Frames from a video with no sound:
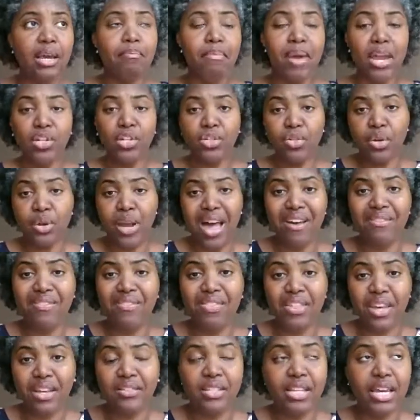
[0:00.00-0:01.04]
make sure you have
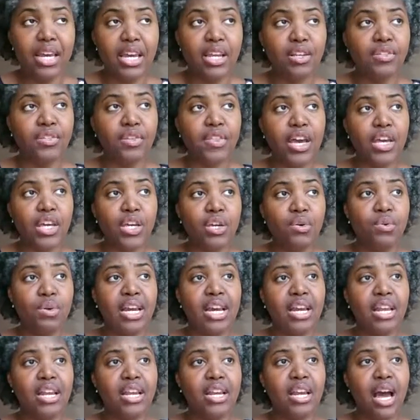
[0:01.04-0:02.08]
thick skin so that you
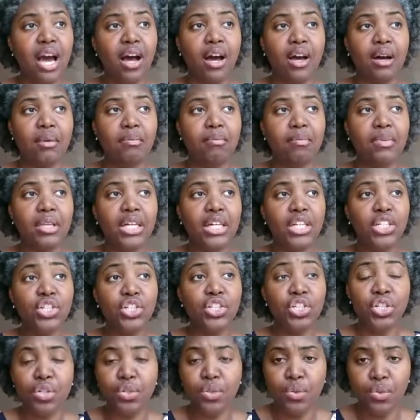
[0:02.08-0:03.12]
can
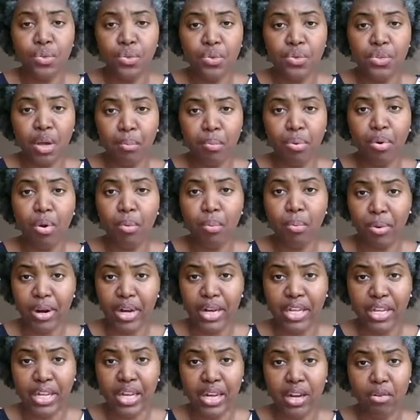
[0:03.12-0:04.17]
choose
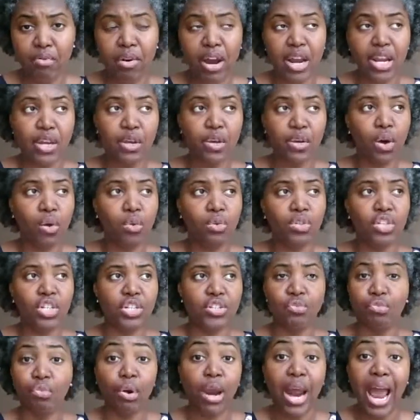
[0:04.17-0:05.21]
appropriately, right? You don't
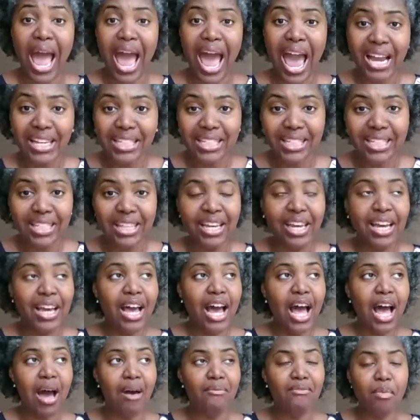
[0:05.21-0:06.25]
just react
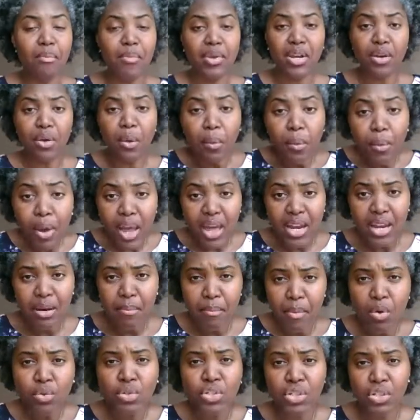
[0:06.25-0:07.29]
from an
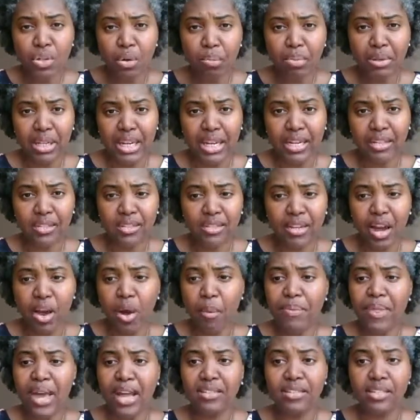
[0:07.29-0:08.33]
emotional place. I
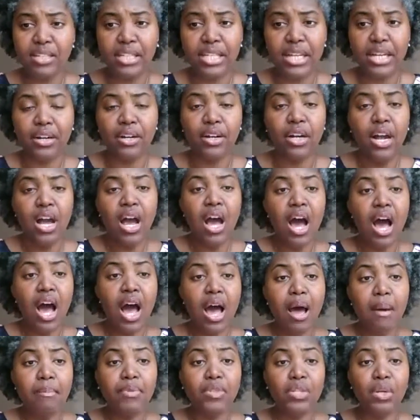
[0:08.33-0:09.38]
hope that's clear.
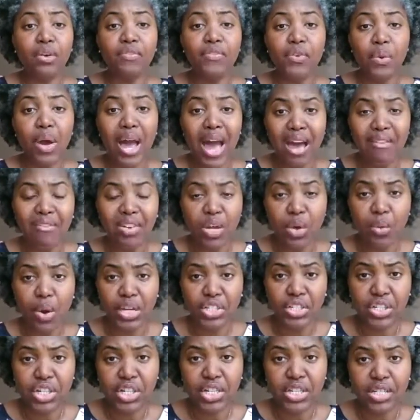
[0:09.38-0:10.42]
So if you have any
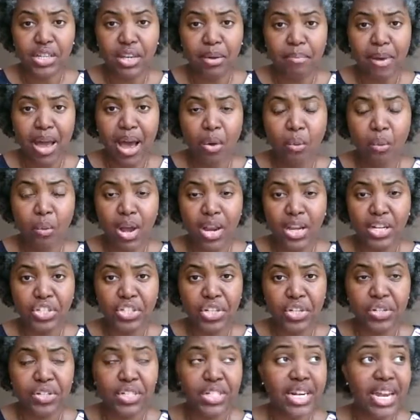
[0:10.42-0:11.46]
questions about what I
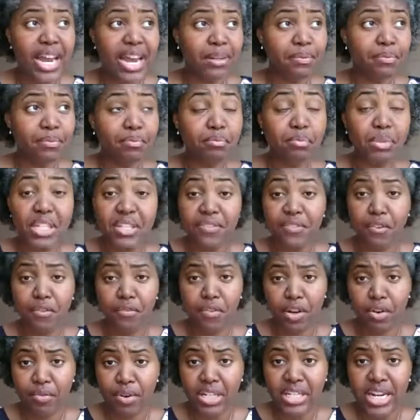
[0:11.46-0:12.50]
shared today, please feel
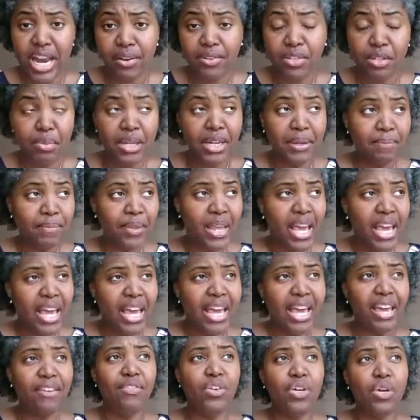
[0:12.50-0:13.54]
free to reach out to me.
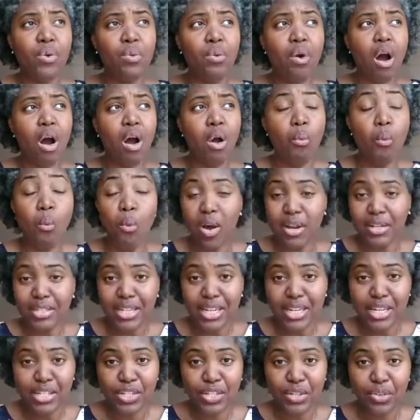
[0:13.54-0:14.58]
If you are
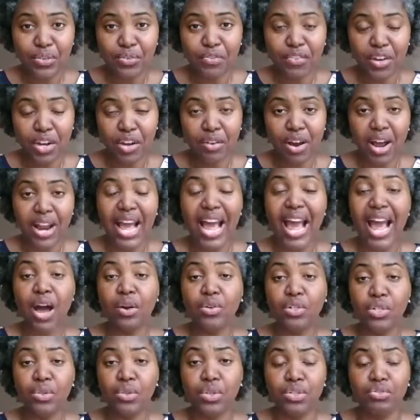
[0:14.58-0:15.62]
wanting to figure out how
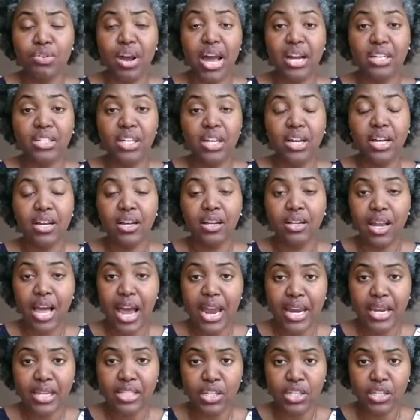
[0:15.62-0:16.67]
to attract
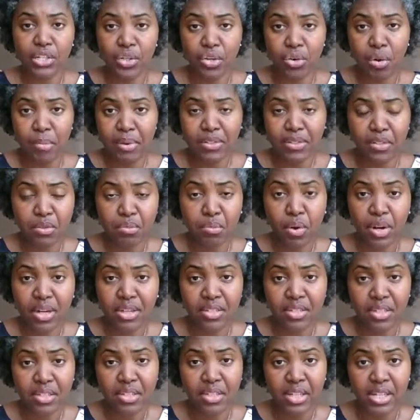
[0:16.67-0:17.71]
clients into your business more
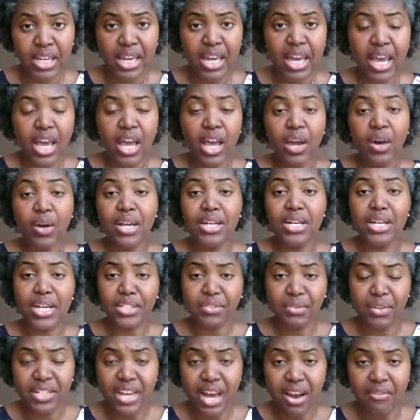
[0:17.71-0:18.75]
consistently, go to
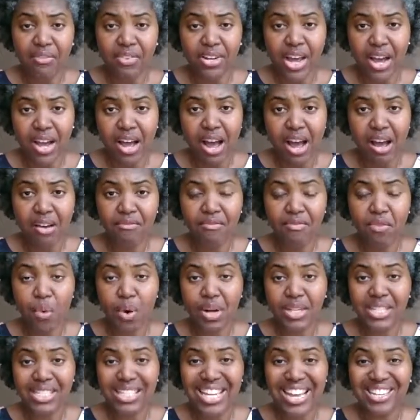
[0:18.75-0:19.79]

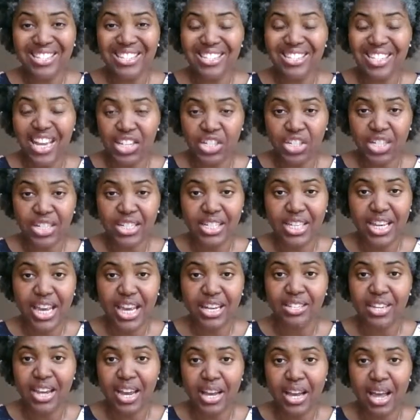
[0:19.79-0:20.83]
DesireeStafford.com/session to
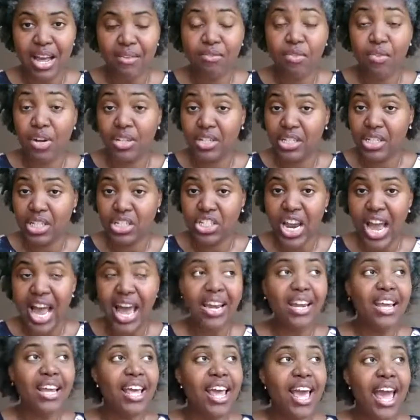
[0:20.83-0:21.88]
get signed up for us to
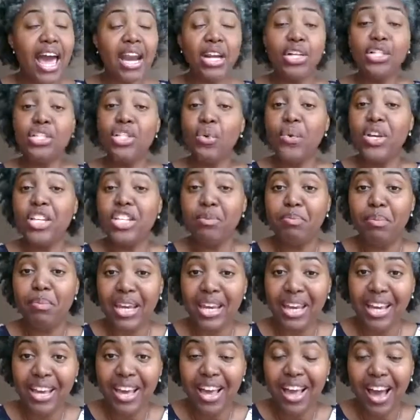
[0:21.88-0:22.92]
chat. And until we
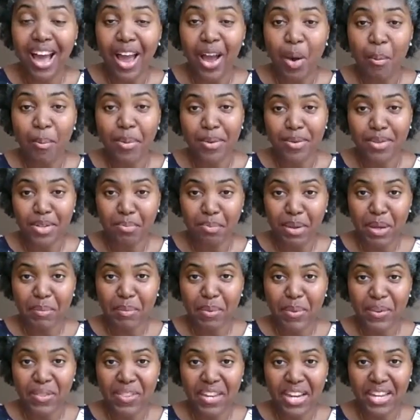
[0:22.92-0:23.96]
speak, I hope you're up to big,
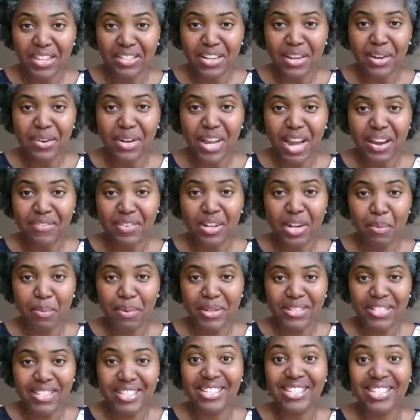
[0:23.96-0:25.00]
bold things in your life and in your
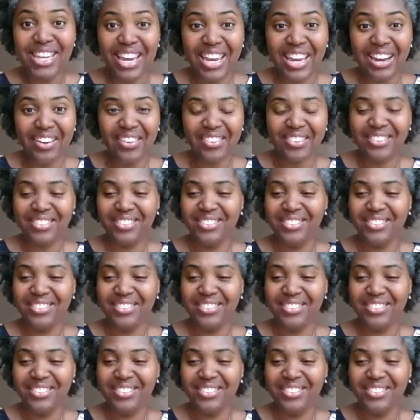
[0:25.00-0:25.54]
business. Take care.